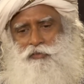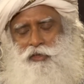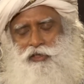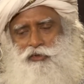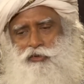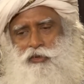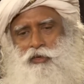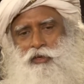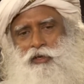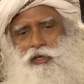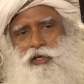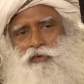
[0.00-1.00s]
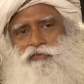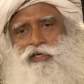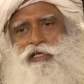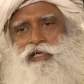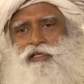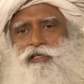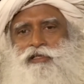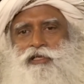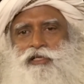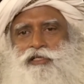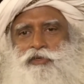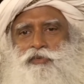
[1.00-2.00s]
make sure we eat in
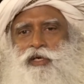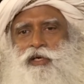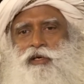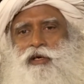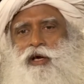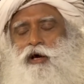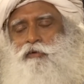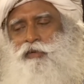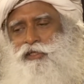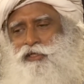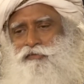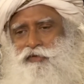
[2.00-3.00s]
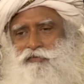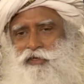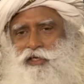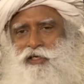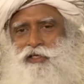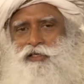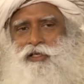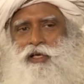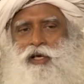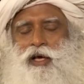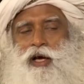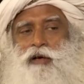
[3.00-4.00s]
such a way, how much ever we eat,
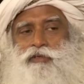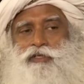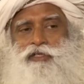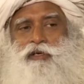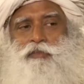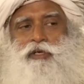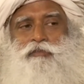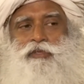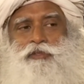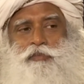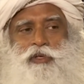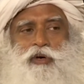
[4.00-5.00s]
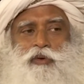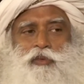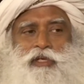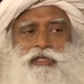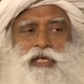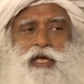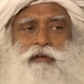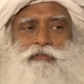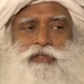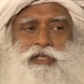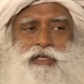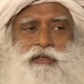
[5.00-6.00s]
our stomach must be always
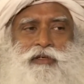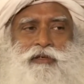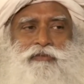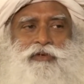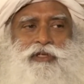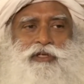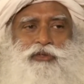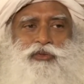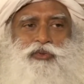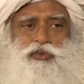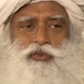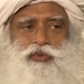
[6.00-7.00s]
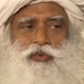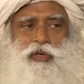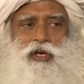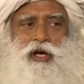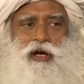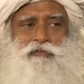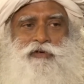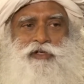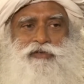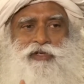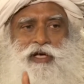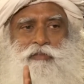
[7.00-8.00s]
empty within 2 to 2.5
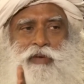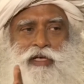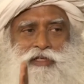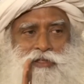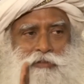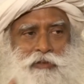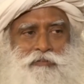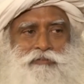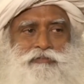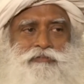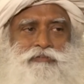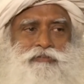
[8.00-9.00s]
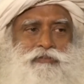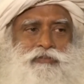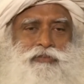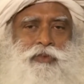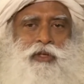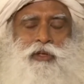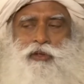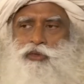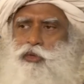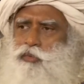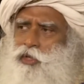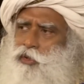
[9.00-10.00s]
hours' time maximum.
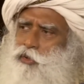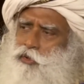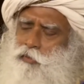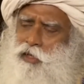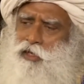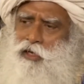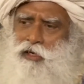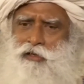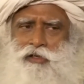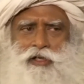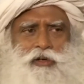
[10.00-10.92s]
So we go to bed hungry